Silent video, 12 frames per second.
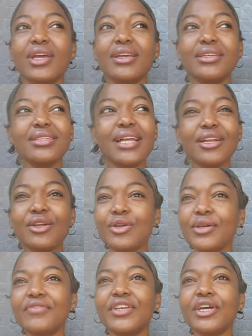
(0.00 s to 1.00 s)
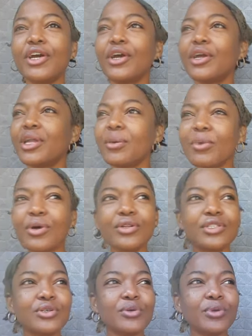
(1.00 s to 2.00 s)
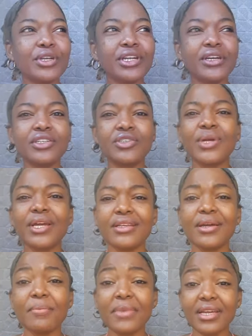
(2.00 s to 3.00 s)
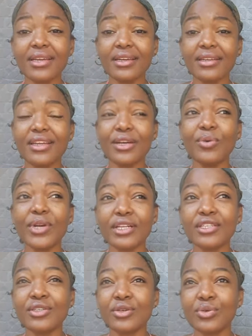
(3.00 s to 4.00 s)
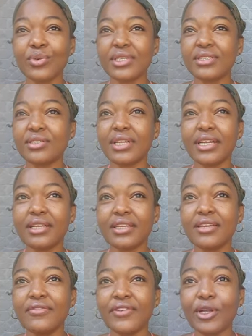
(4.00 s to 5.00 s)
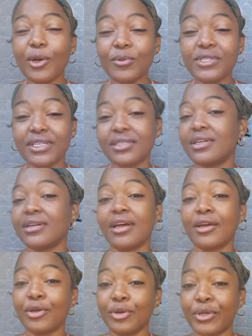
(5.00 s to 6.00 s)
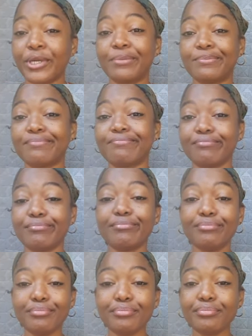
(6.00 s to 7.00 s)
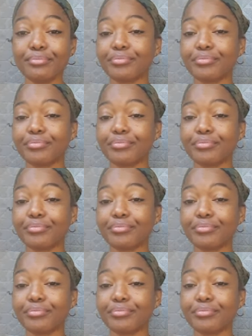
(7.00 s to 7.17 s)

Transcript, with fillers: it's I don't know if they heard about you, but they're trying they're making their way to you with like they feel upset and angry. Mm-hmm.